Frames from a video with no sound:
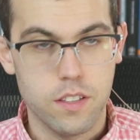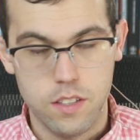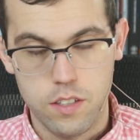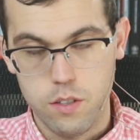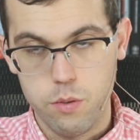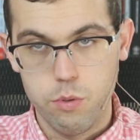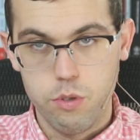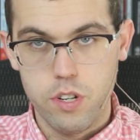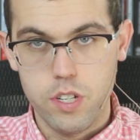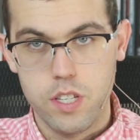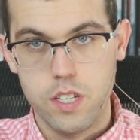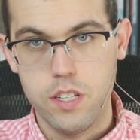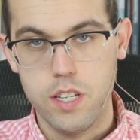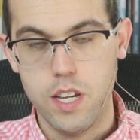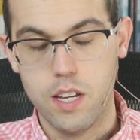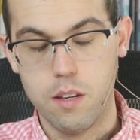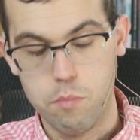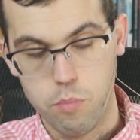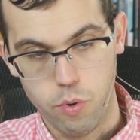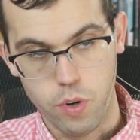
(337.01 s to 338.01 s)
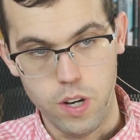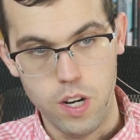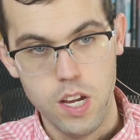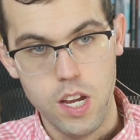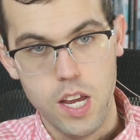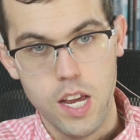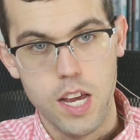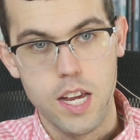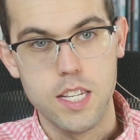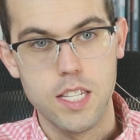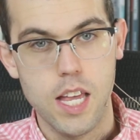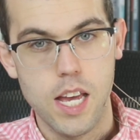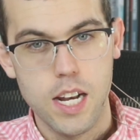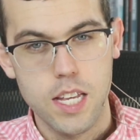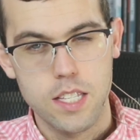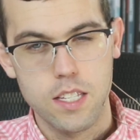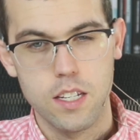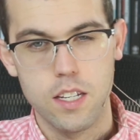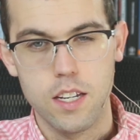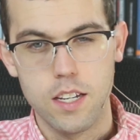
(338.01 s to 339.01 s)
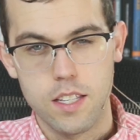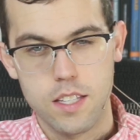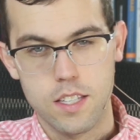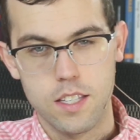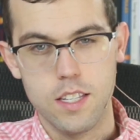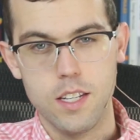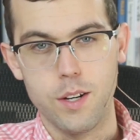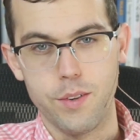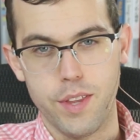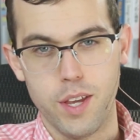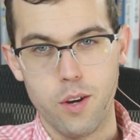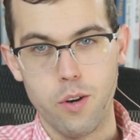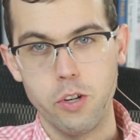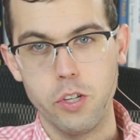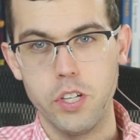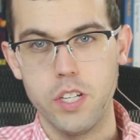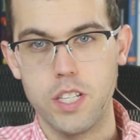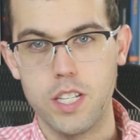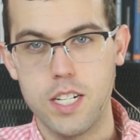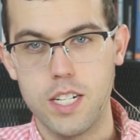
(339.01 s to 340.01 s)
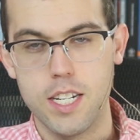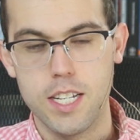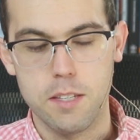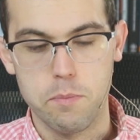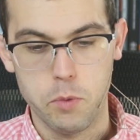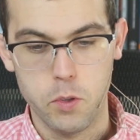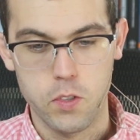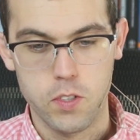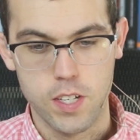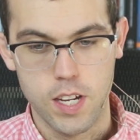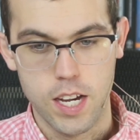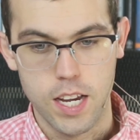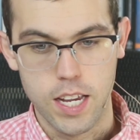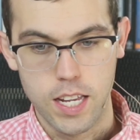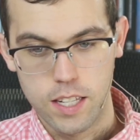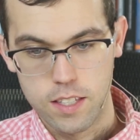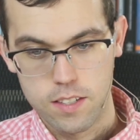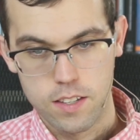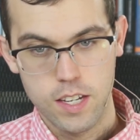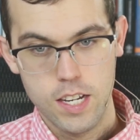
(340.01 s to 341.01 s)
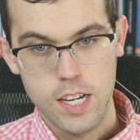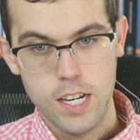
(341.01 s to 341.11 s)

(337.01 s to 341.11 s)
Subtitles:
to address the second point, is that it's they call it the dismal science,